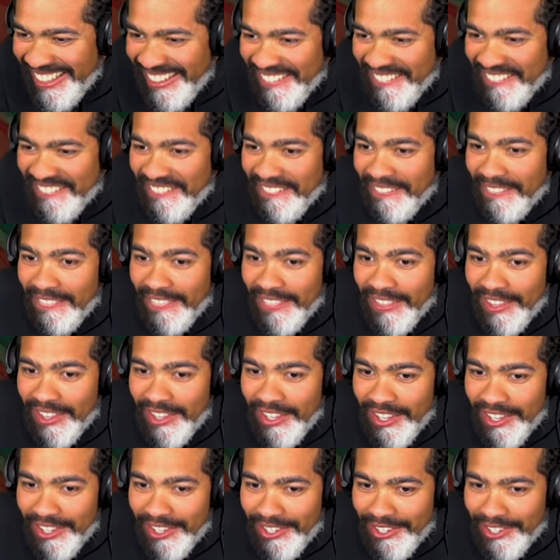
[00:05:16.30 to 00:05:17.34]
You don't need it.
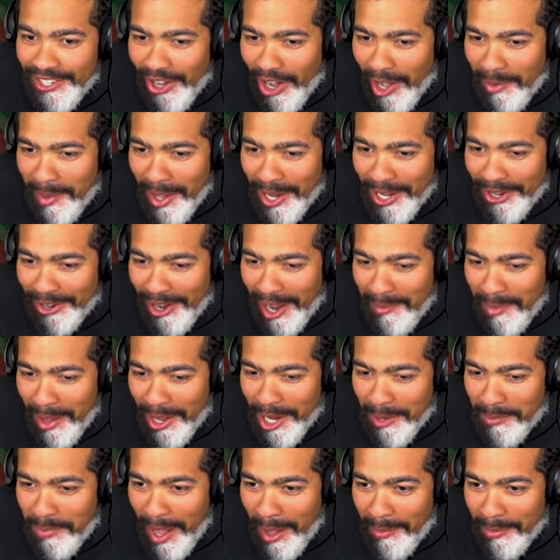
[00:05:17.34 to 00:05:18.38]
Yo, I'm out here. I'm out
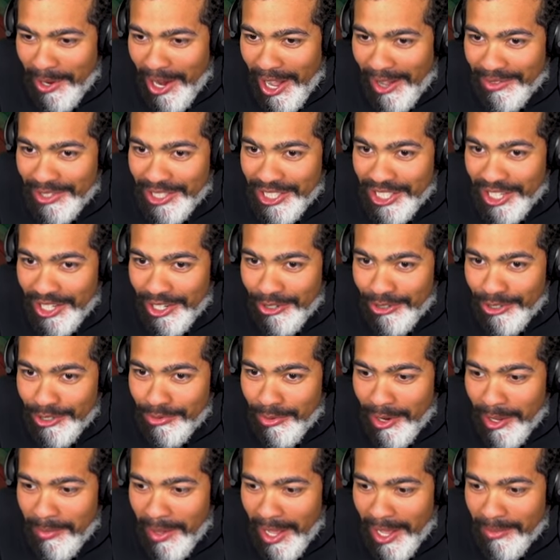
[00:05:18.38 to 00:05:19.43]
here popping off and shit. Who just
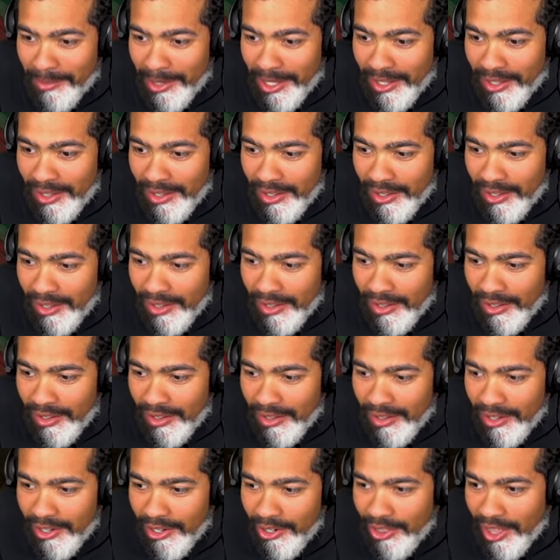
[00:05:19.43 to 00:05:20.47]
ran by me?
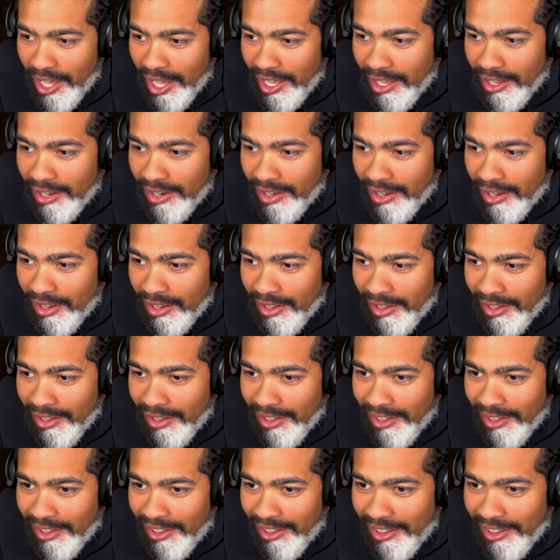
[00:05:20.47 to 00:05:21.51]
Who that? I, mean, I, you,
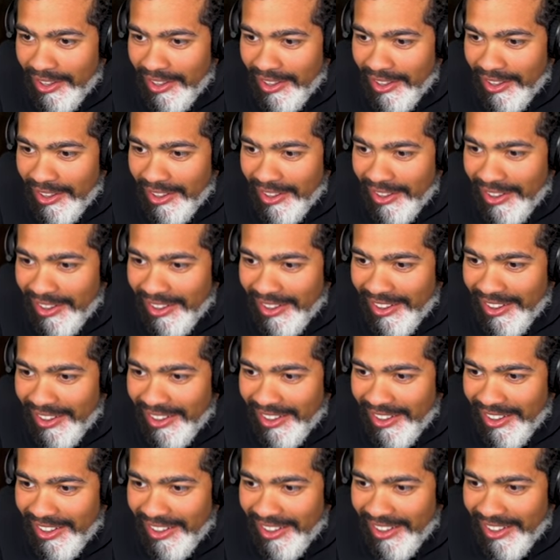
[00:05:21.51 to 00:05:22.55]
I thought I was gonna play with good. some
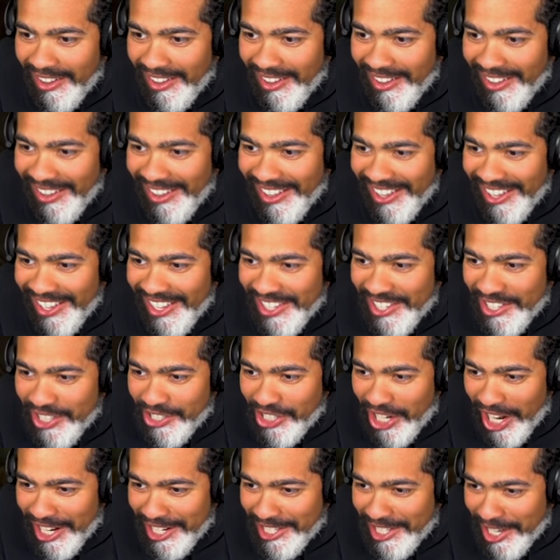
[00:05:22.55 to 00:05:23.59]
high IQ gamers. So.
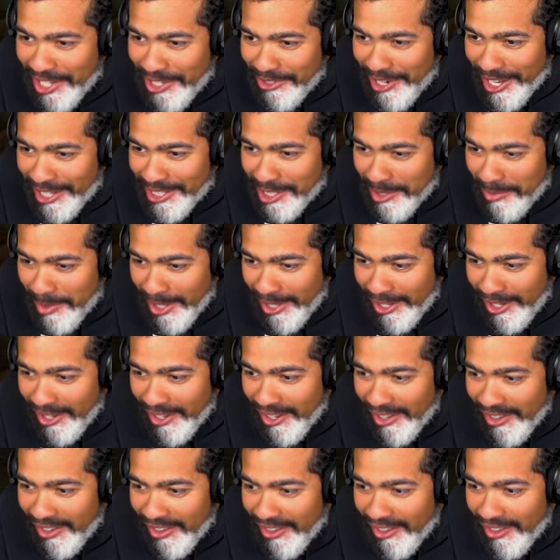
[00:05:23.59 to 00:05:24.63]
John, is that you next to me?
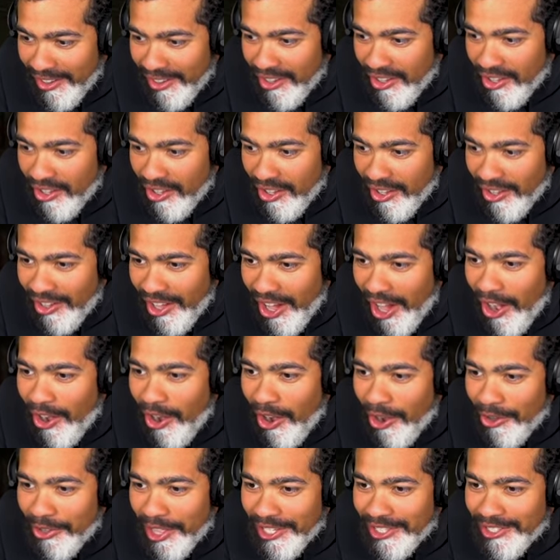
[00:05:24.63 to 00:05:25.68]
Good, um, no,
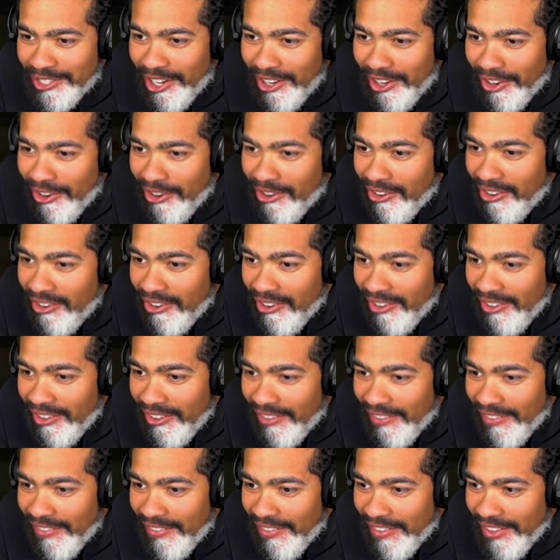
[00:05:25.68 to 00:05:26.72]
oh, that's, oh. I'm, I'm praying
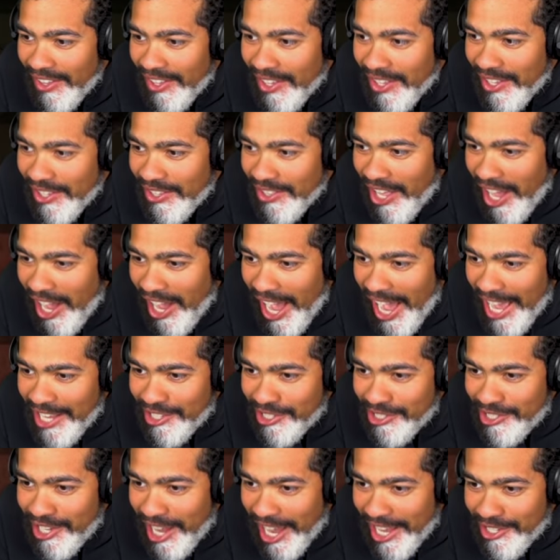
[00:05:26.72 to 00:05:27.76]
boys, right now. On, no, man. I
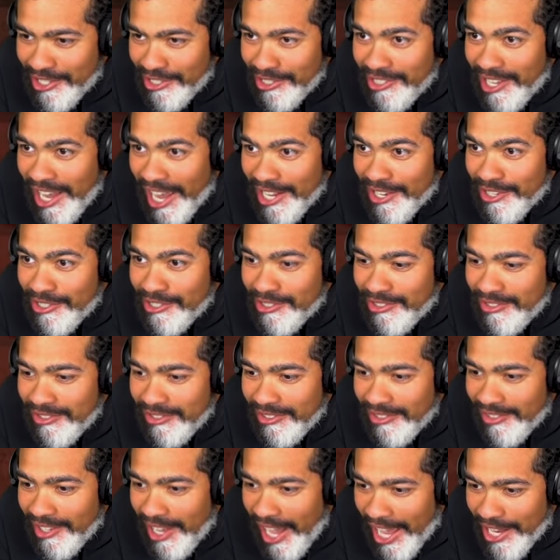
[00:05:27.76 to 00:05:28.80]
just, I just, I just,
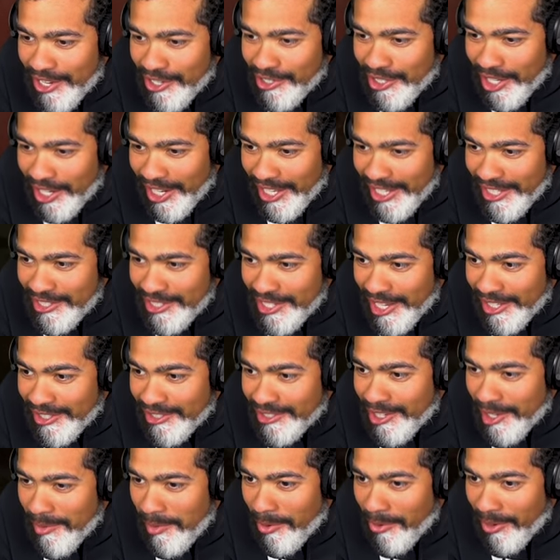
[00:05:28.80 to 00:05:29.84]
I just did
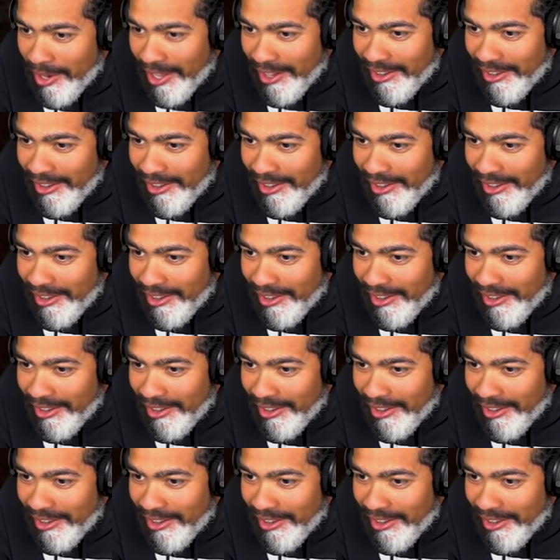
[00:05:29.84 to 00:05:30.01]
incense. Come on